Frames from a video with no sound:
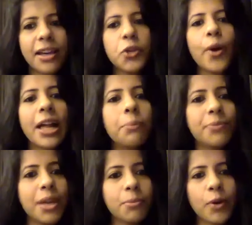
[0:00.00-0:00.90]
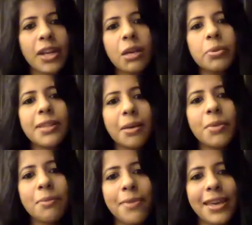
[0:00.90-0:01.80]
you help them, you enable them
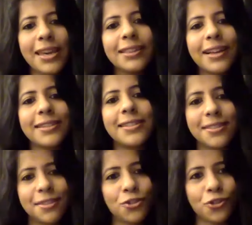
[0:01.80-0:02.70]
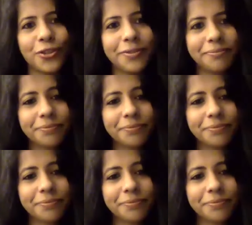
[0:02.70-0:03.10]
in making that decision.